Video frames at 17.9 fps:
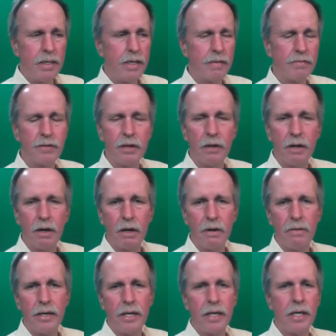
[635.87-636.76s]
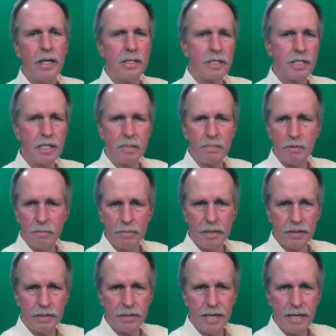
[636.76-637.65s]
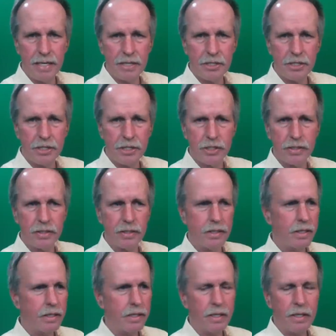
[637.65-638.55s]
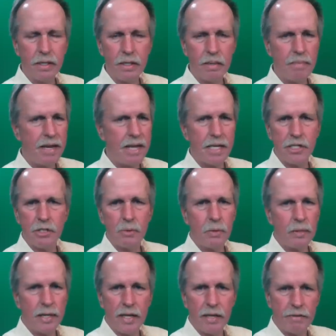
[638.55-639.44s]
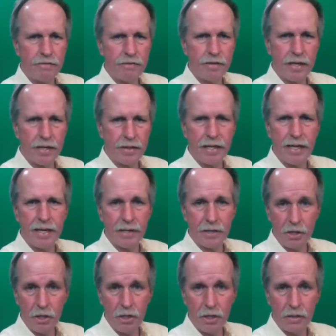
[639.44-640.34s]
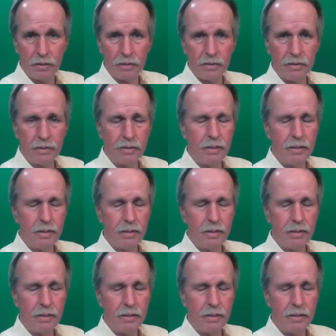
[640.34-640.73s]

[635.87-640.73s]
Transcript: If they're already on supplemental oxygen, the mask will not affect that at all.